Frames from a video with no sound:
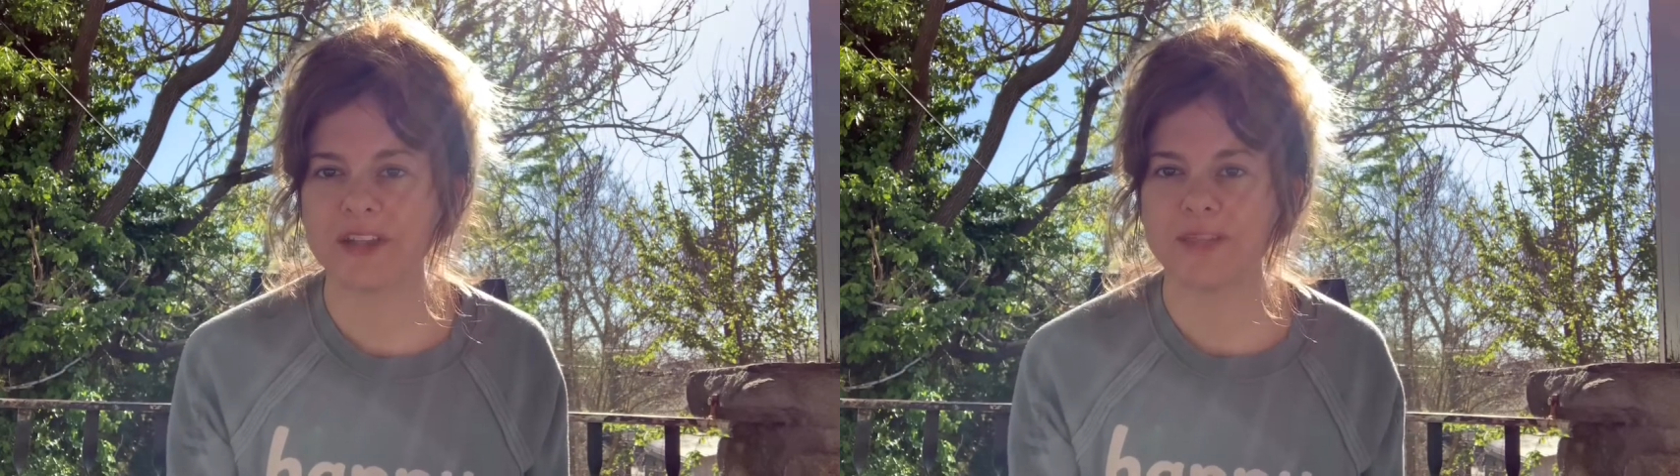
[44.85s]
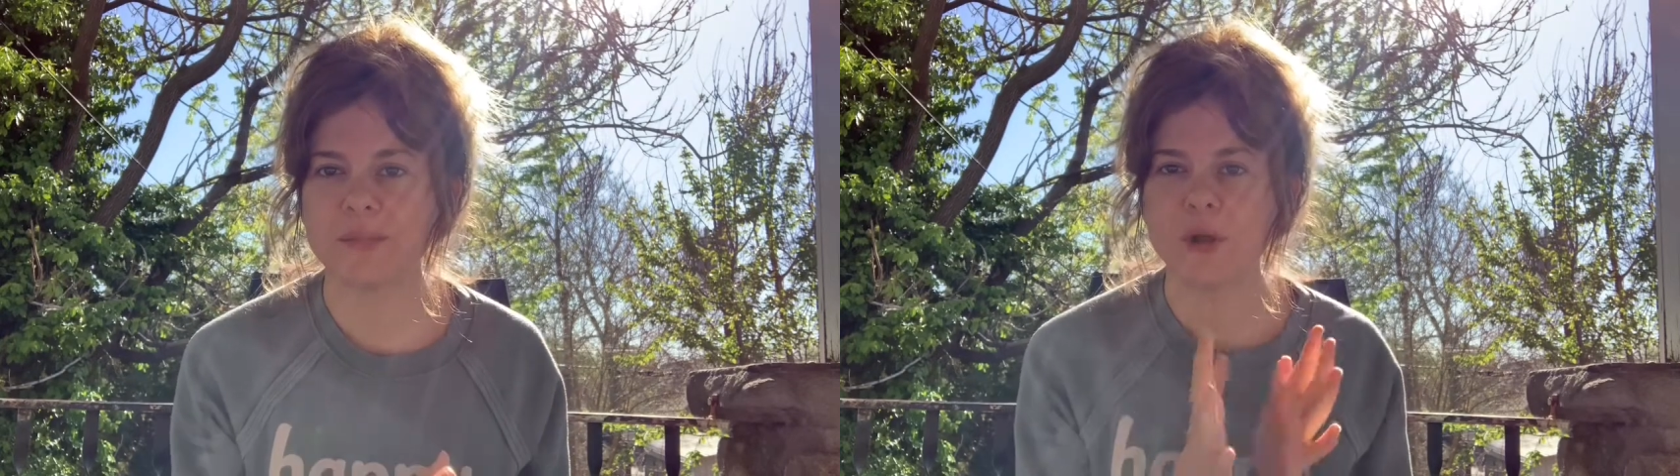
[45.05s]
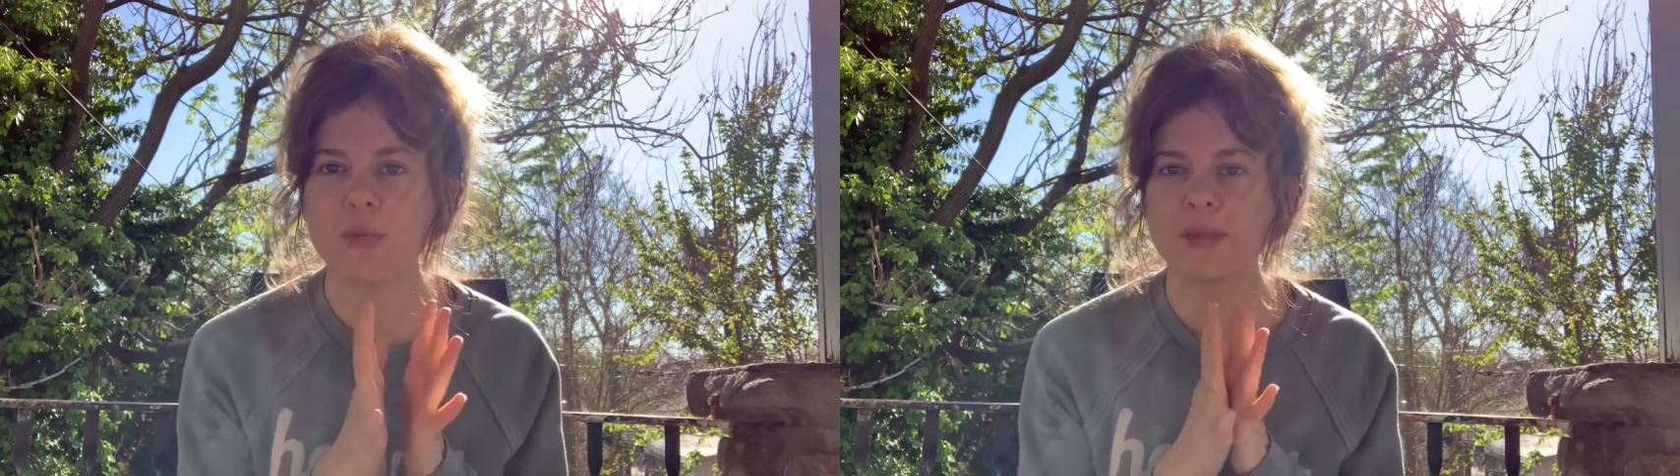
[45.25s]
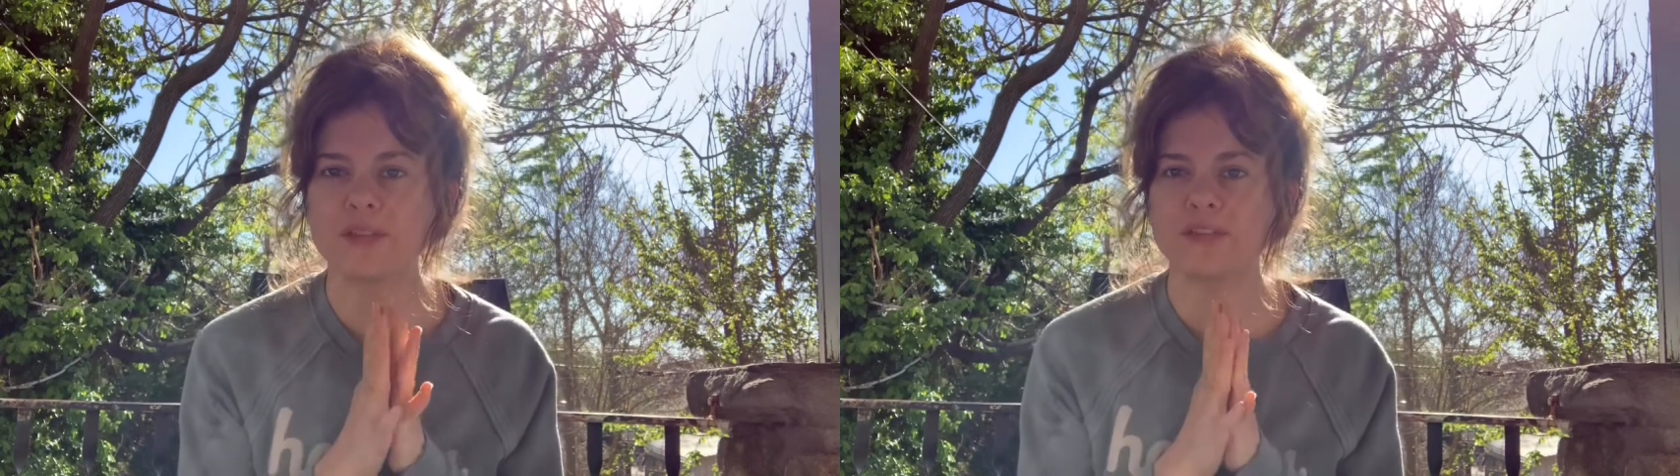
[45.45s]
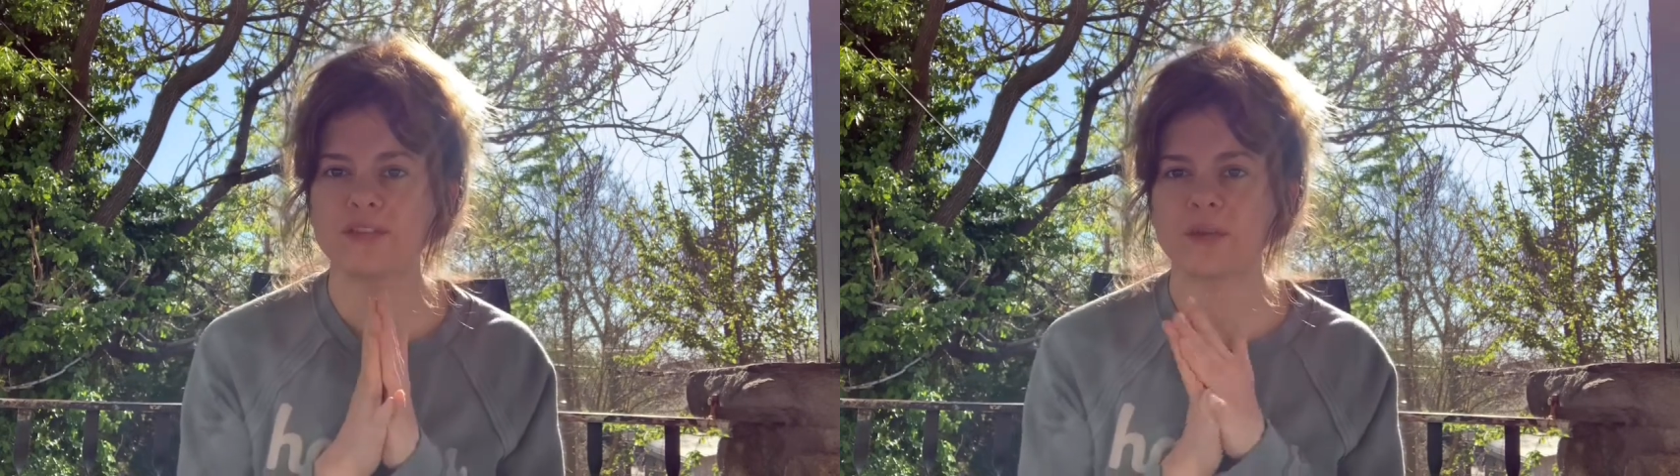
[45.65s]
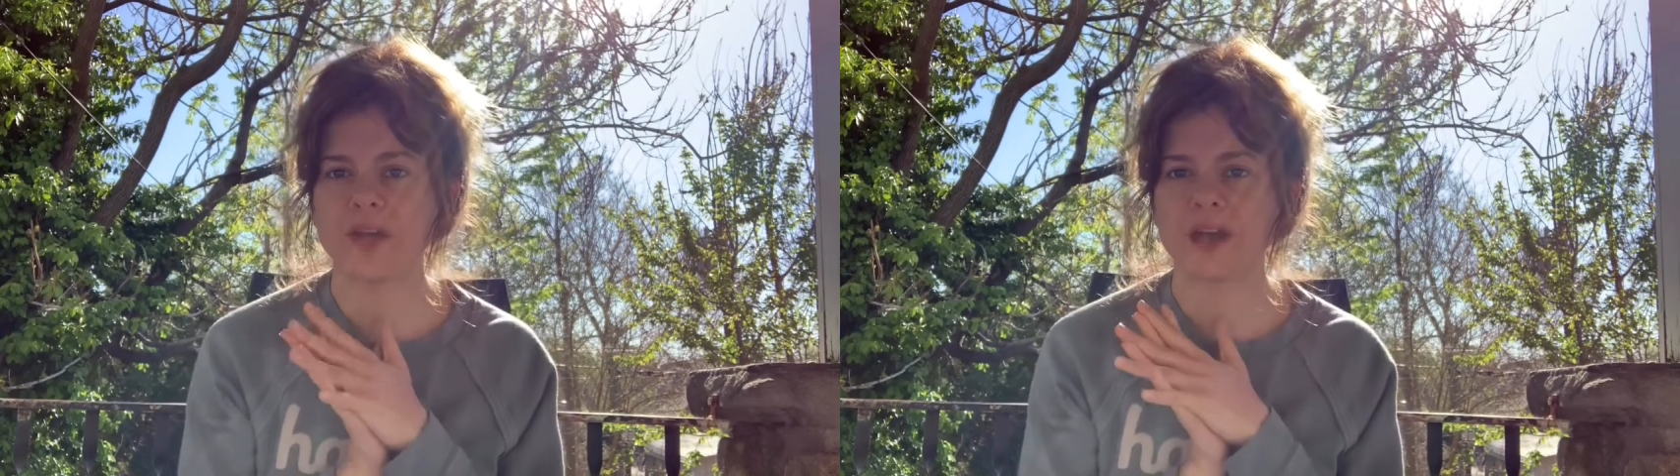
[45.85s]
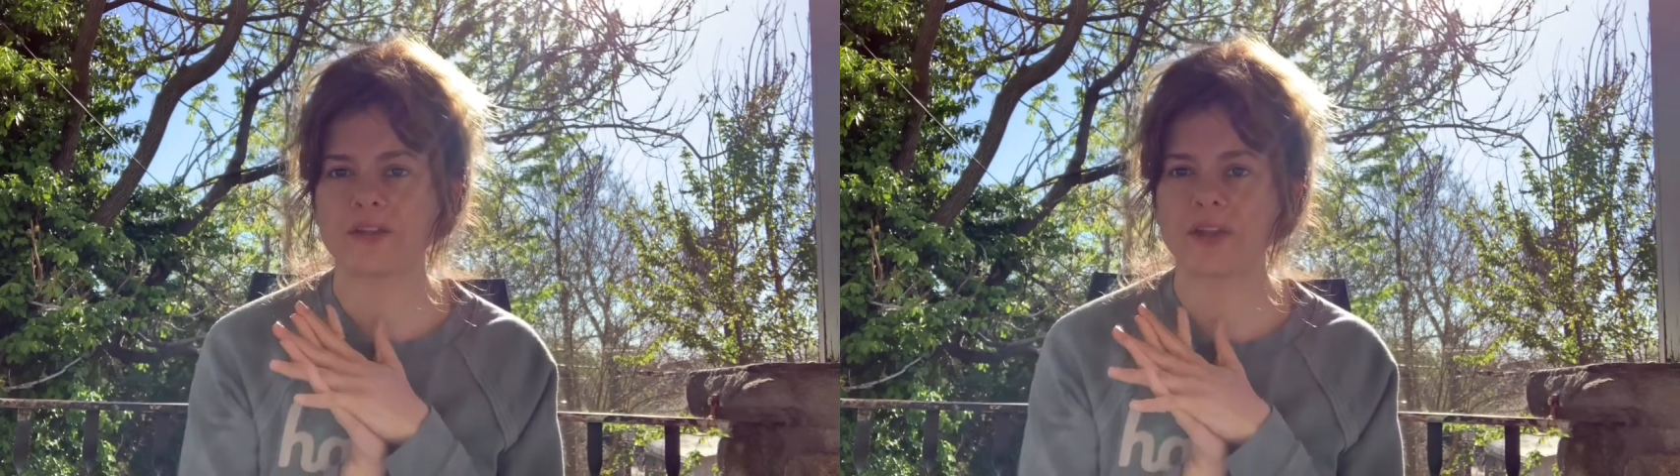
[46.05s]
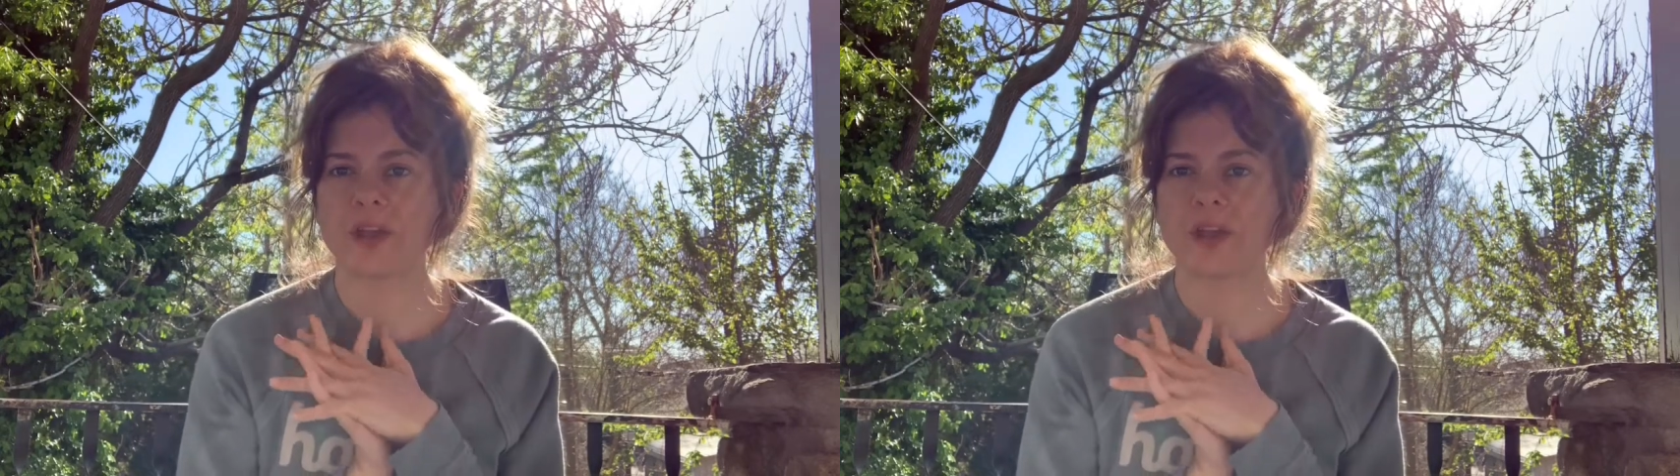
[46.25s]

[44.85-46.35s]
in the moment so that